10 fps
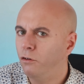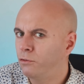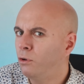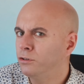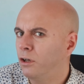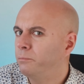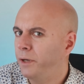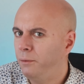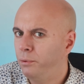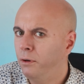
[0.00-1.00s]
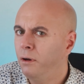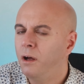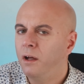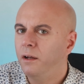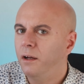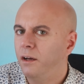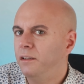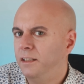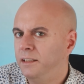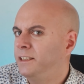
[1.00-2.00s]
Of course, on paper,
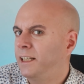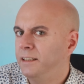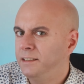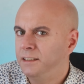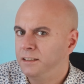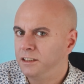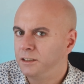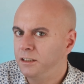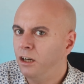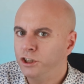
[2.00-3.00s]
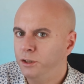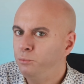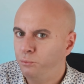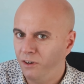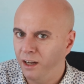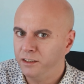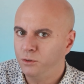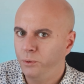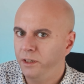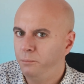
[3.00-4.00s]
a dedicated Starship
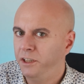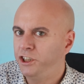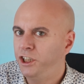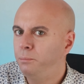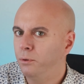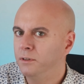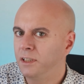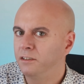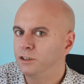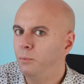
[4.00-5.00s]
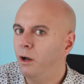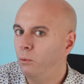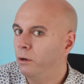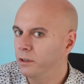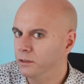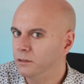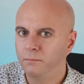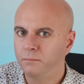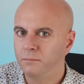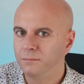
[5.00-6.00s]
flight will be cheaper than a small rocket.
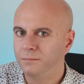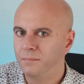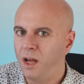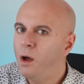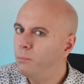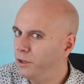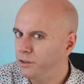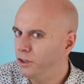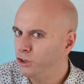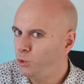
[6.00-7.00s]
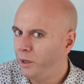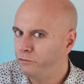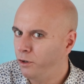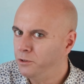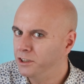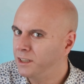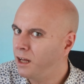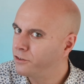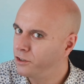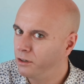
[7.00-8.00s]
But not right from the
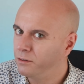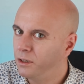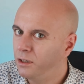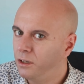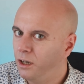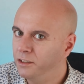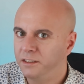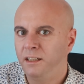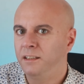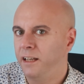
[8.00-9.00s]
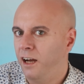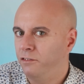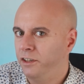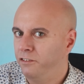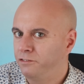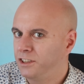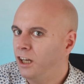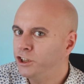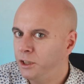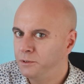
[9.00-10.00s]
start though. Until they have enough
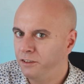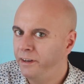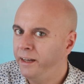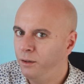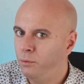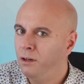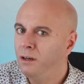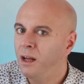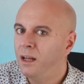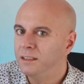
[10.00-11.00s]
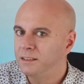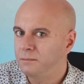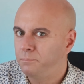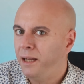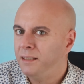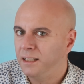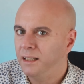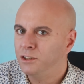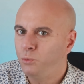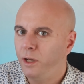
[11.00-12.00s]
Starships available,
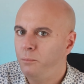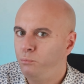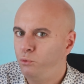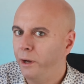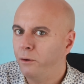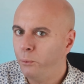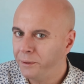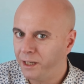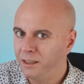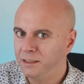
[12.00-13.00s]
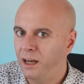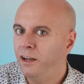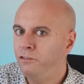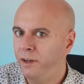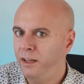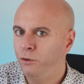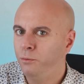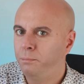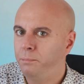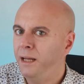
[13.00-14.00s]
SpaceX will prioritize
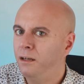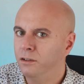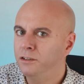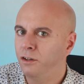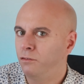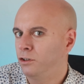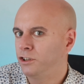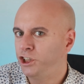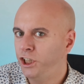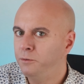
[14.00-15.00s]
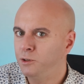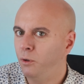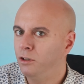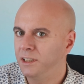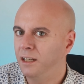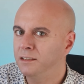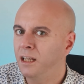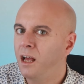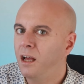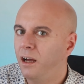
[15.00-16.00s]
high-value payloads over cheap smallsats
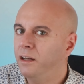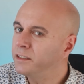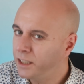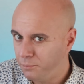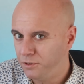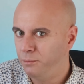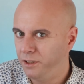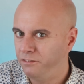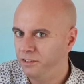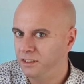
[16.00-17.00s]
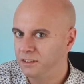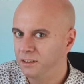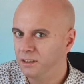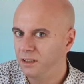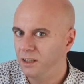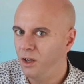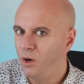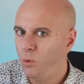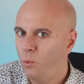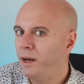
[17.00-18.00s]
and keep the benefits.
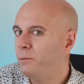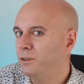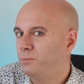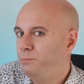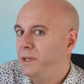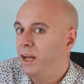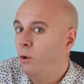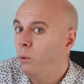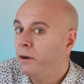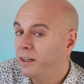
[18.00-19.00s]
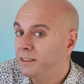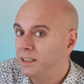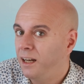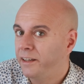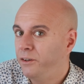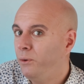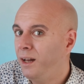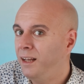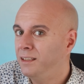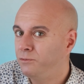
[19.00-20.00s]
What about bigger rockets like
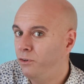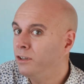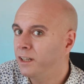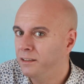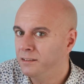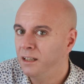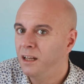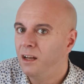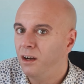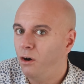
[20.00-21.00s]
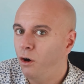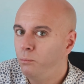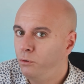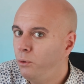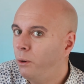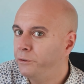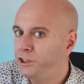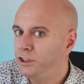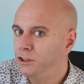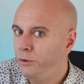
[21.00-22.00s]
ULA's Vulcan or Blue
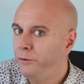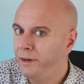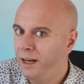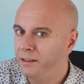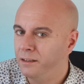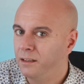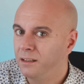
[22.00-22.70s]
Origin's New Glenn?